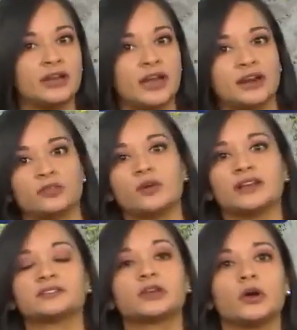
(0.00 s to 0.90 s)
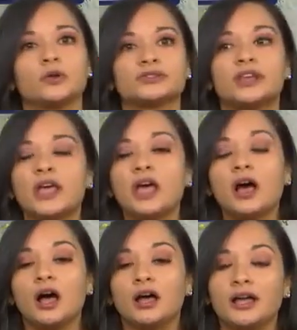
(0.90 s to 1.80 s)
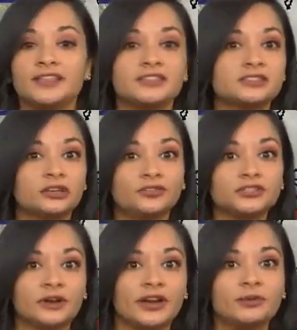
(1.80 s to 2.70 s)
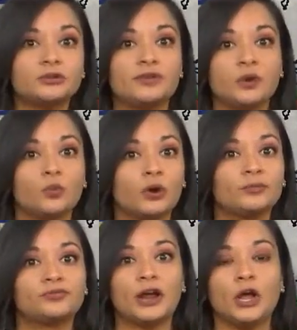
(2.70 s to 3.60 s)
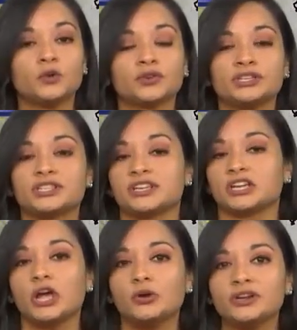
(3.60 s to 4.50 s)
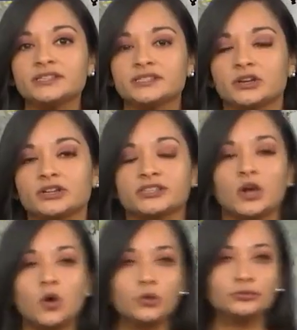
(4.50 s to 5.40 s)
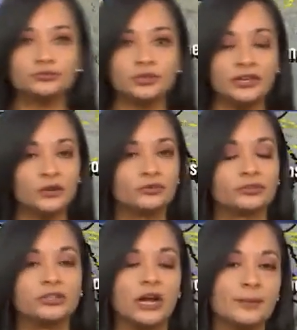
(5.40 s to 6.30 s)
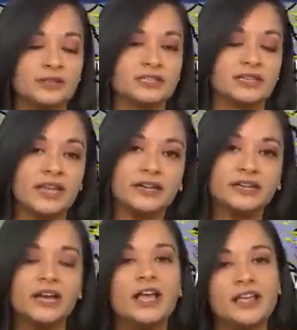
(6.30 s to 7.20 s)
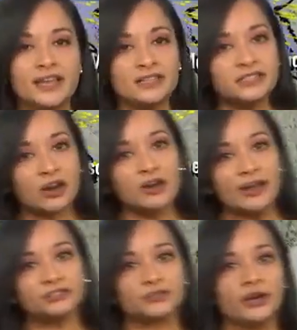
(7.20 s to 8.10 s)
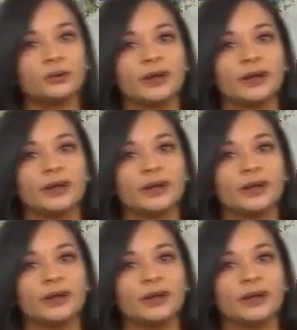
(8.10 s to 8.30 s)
in out of the west coast. Uh, at the surface right now, we do have a warm front over into the Dakotas. There is a cold front over up into Canada. That's our next frontal